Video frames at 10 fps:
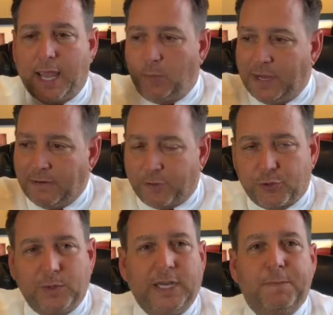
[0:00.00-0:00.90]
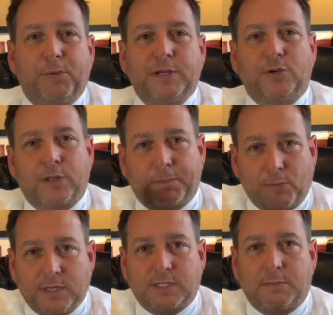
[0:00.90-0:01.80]
and we have a 3D printer that
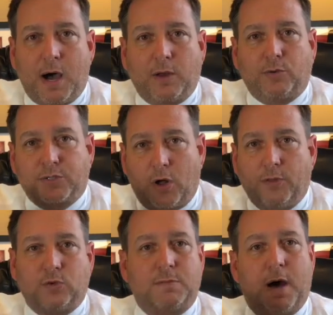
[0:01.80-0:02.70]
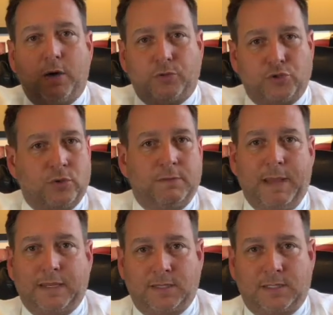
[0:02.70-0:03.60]
prints the models. On those models, you can
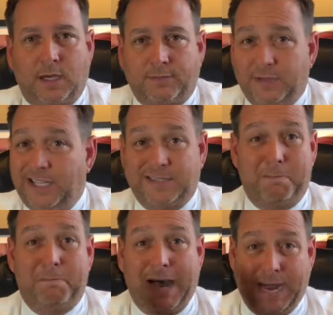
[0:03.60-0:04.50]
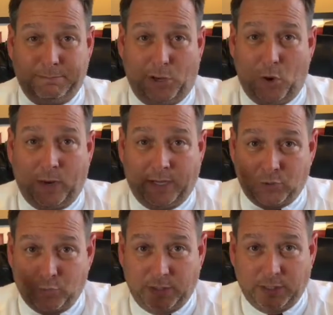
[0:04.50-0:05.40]
make the stuff. It's mind-blowing.
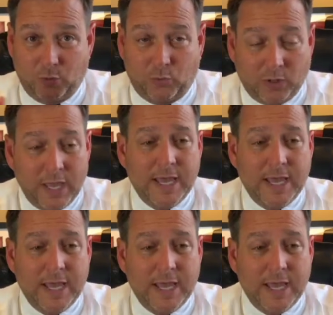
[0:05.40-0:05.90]
It's really cool.